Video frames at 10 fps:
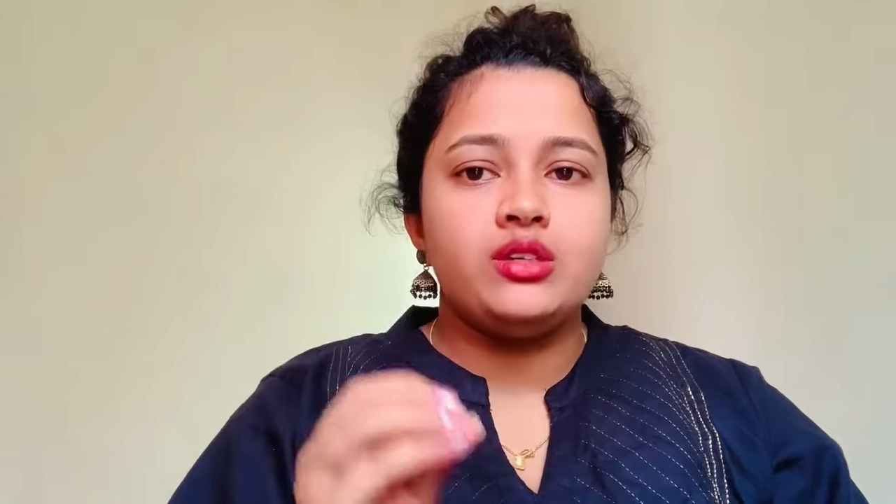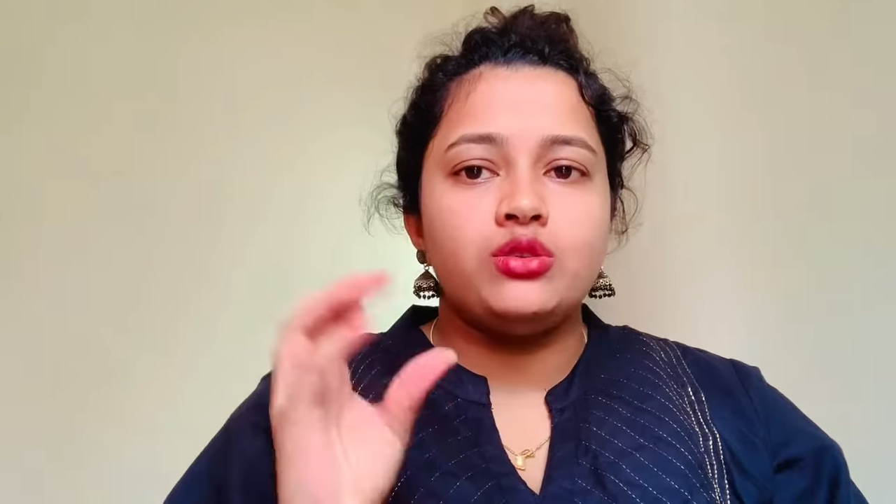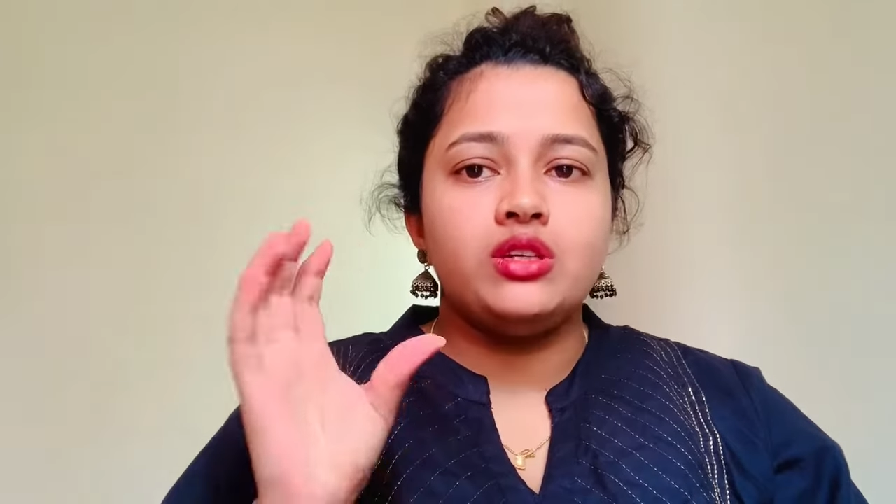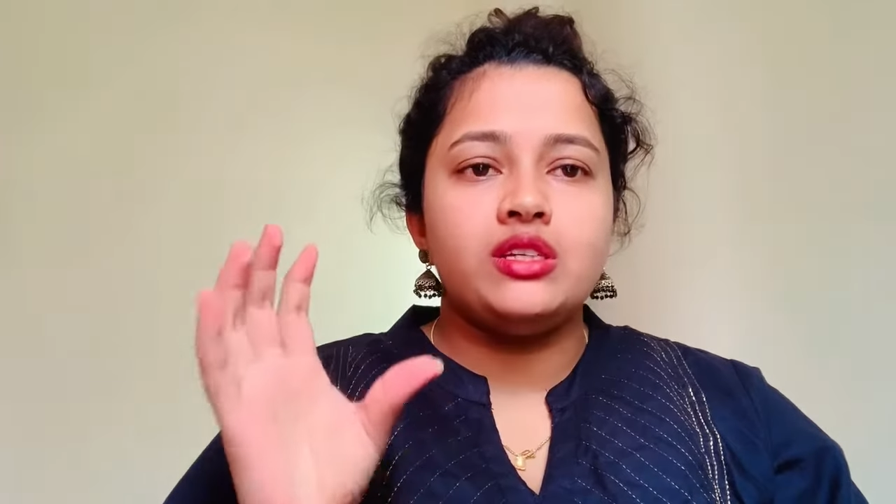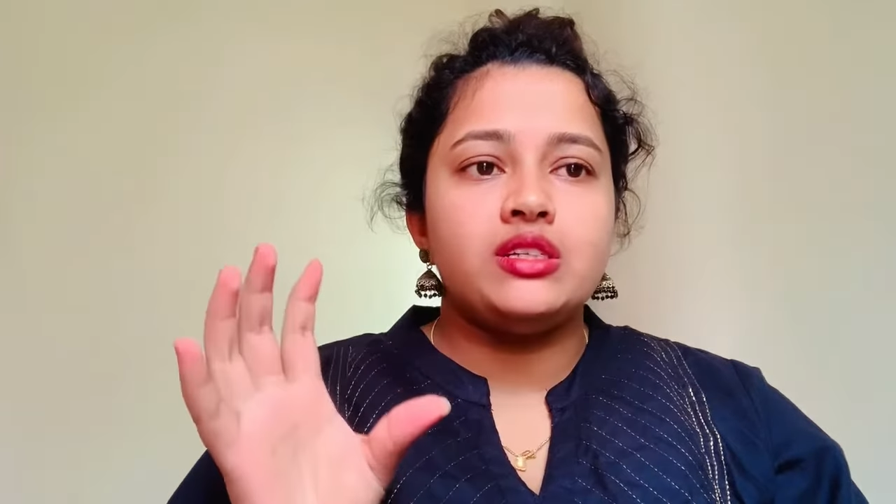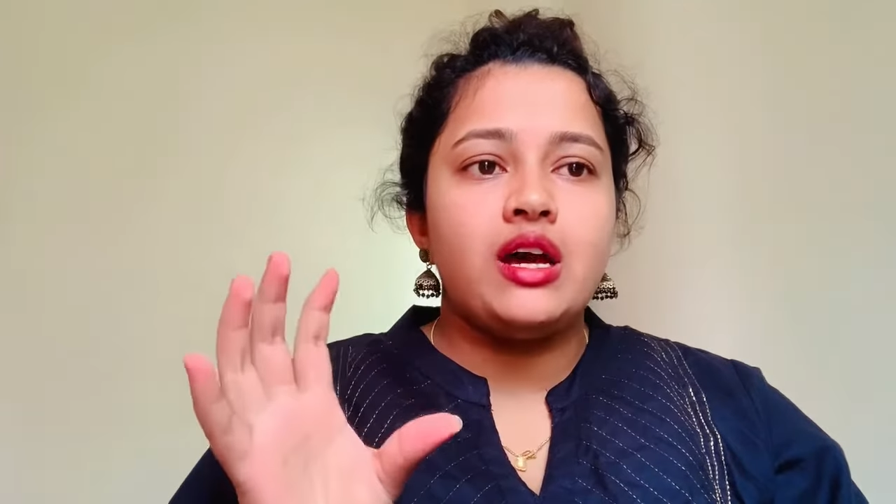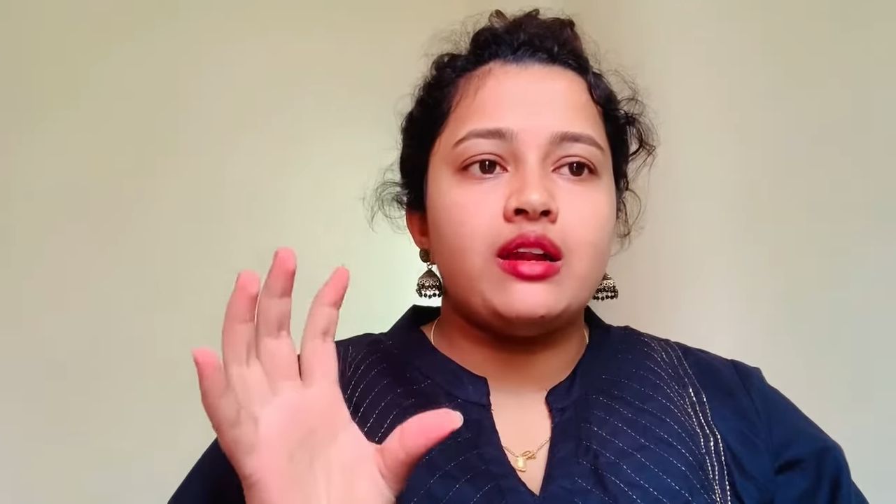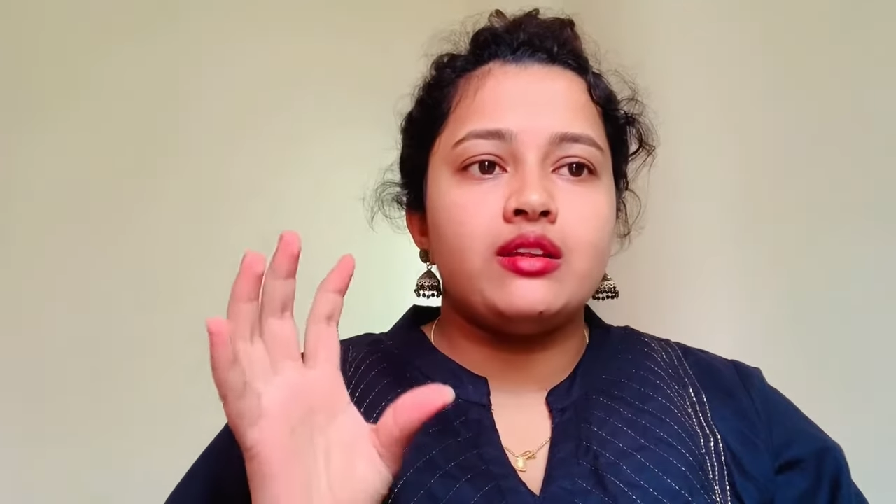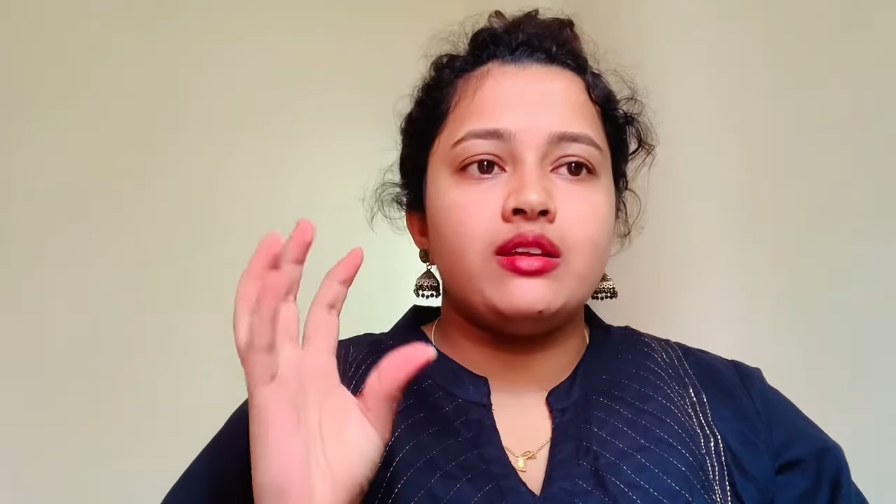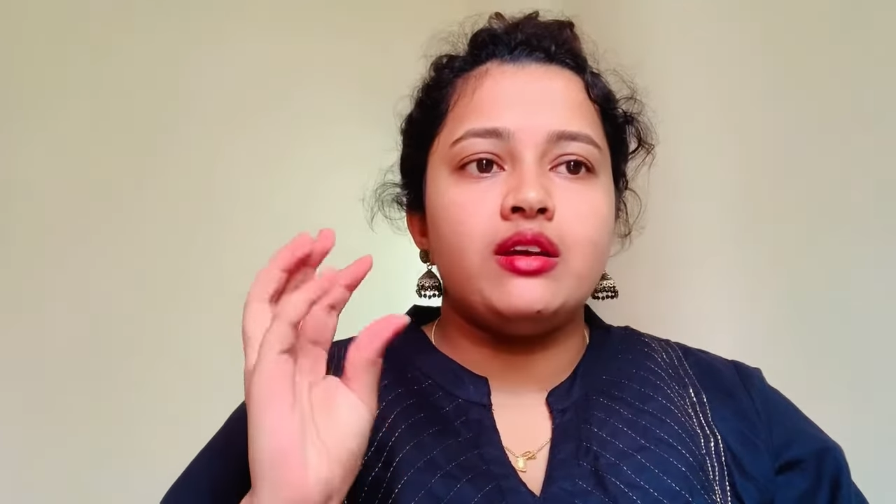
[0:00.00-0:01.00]
so these are
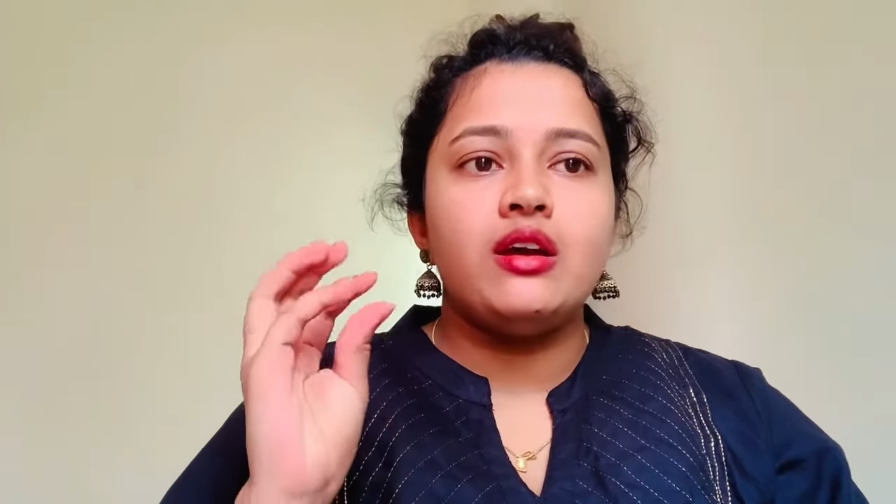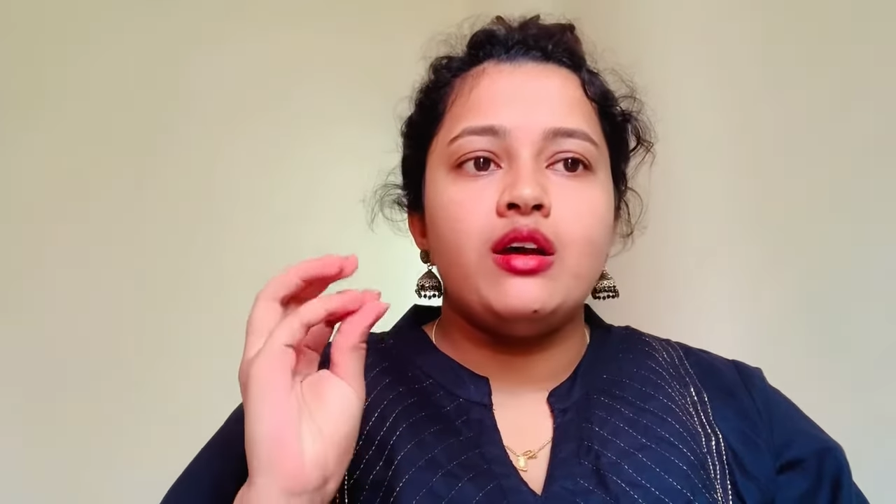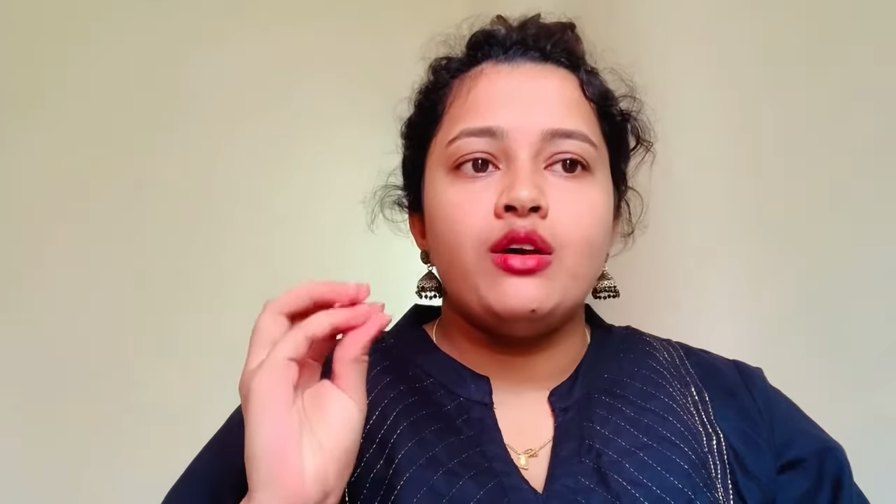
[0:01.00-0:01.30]
the